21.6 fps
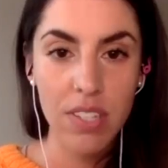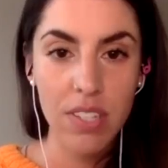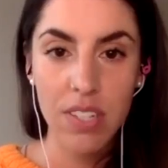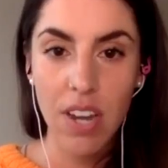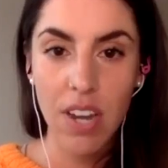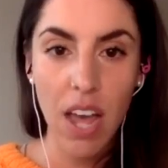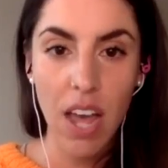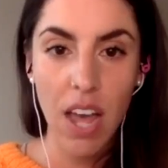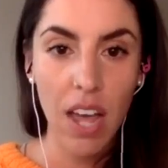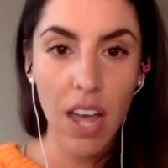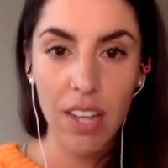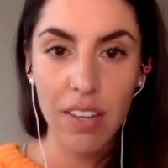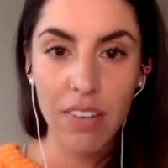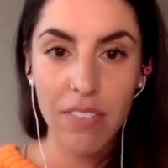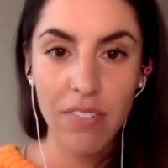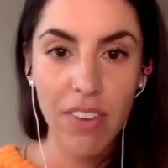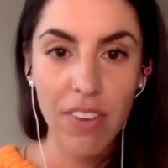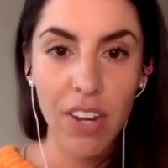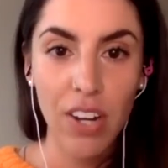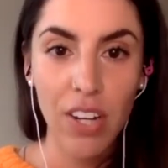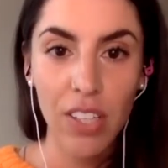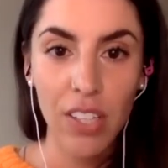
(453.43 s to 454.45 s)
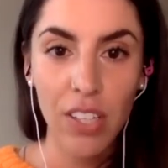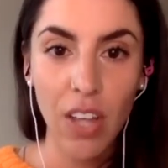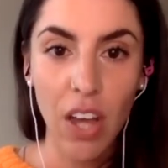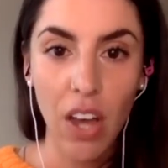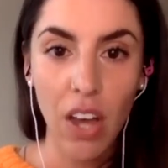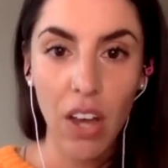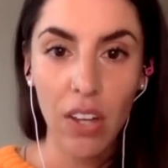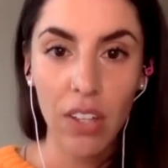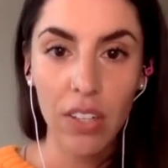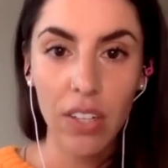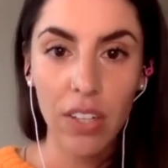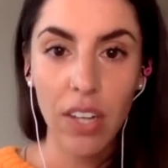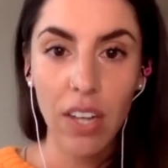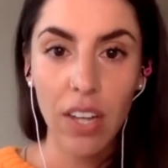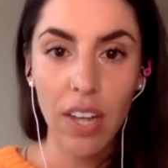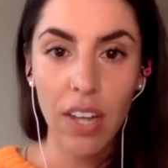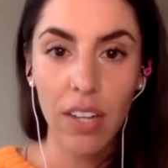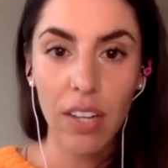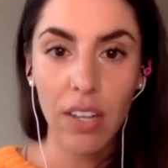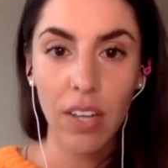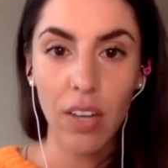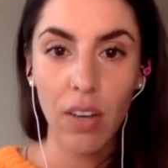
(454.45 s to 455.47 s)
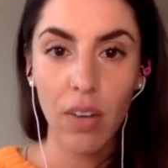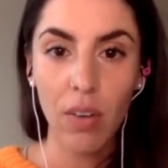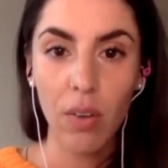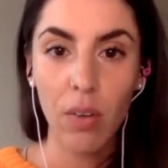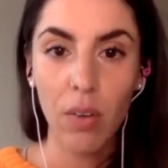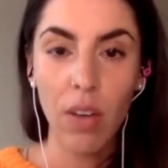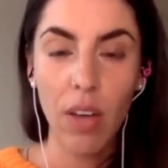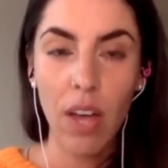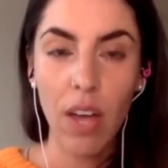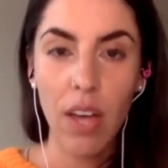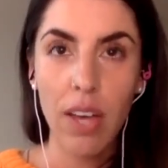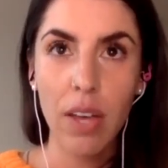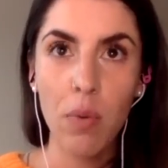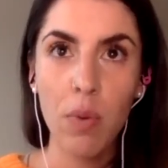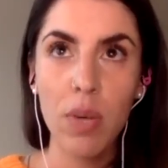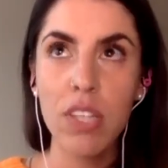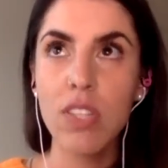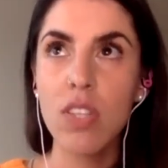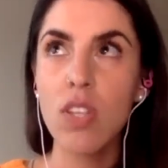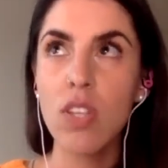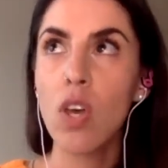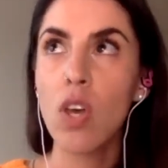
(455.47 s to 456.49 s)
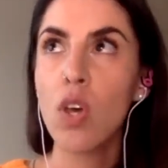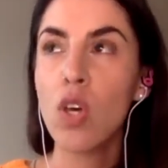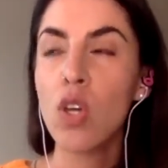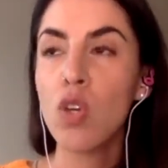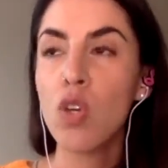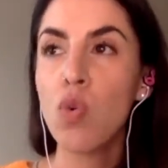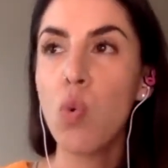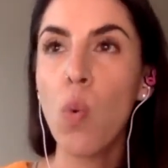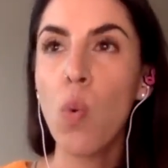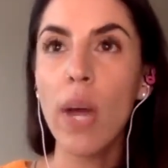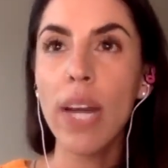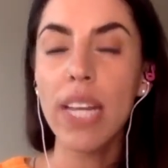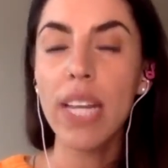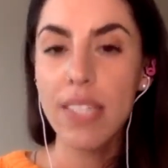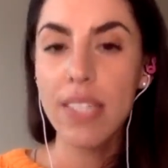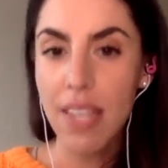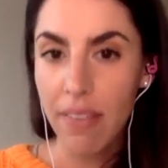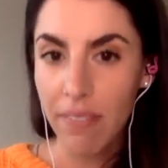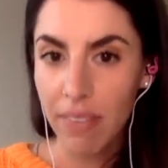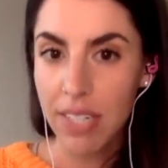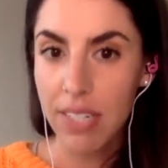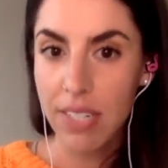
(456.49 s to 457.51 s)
Like that was not very long ago. Okay. It was 2017.